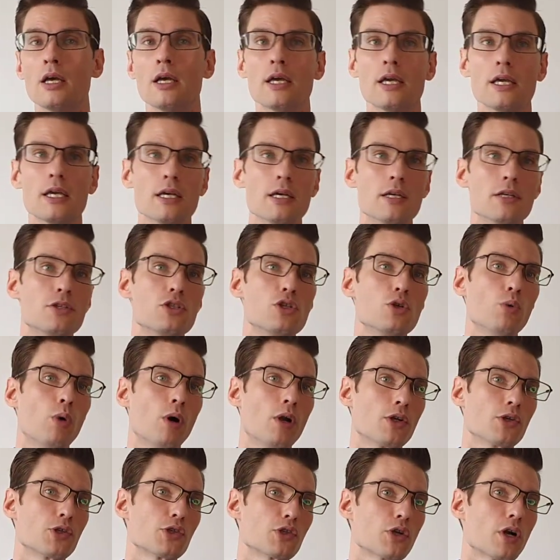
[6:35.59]
is you want to
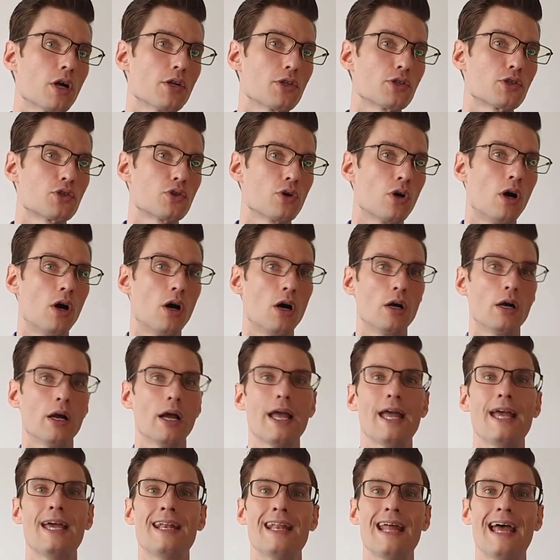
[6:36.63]
start strong
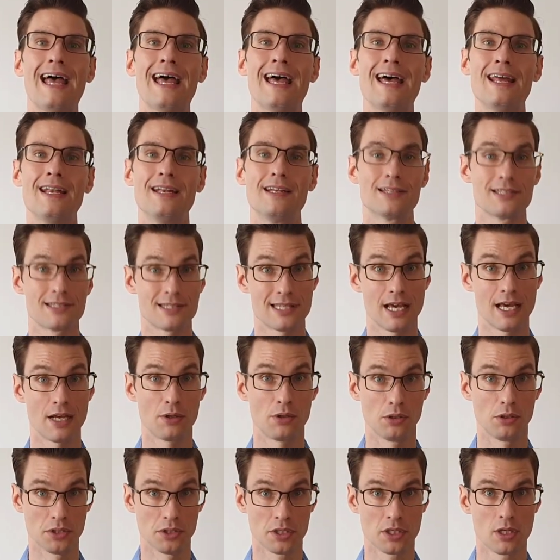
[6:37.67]
and end
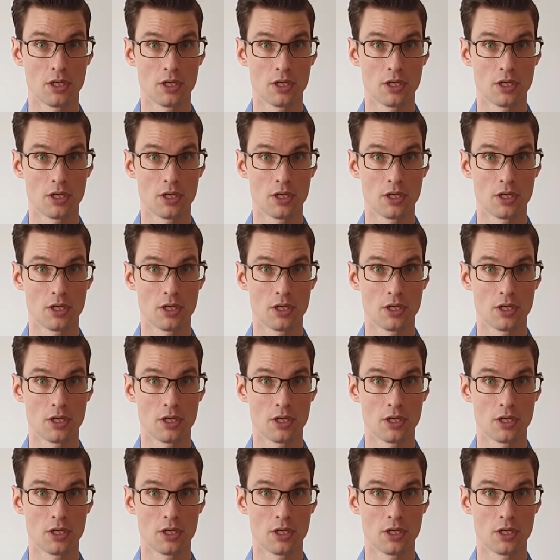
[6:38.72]
settled.